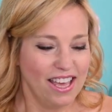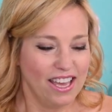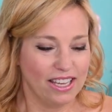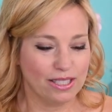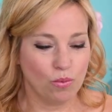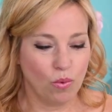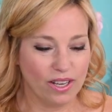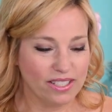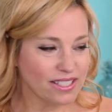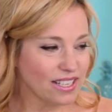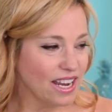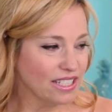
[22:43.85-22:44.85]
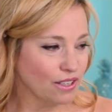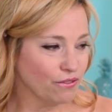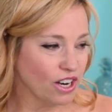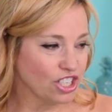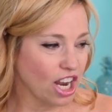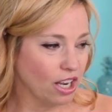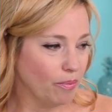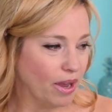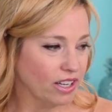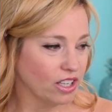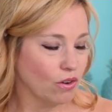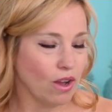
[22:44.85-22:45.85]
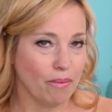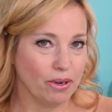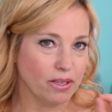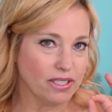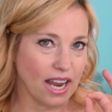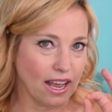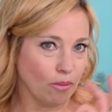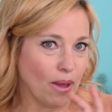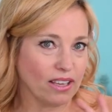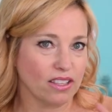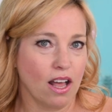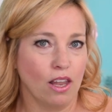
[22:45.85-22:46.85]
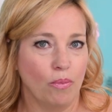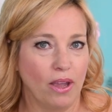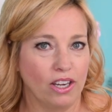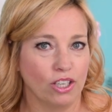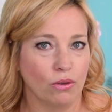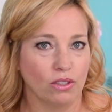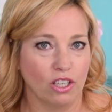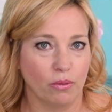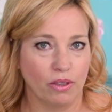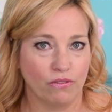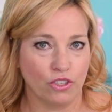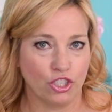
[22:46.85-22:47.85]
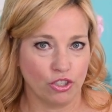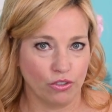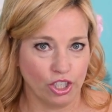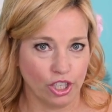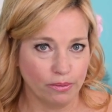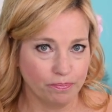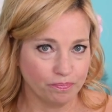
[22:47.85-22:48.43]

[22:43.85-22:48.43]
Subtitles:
It's one slice of fresh jalapeno. I'm gonna dial back the jalapeno a little bit for Junior.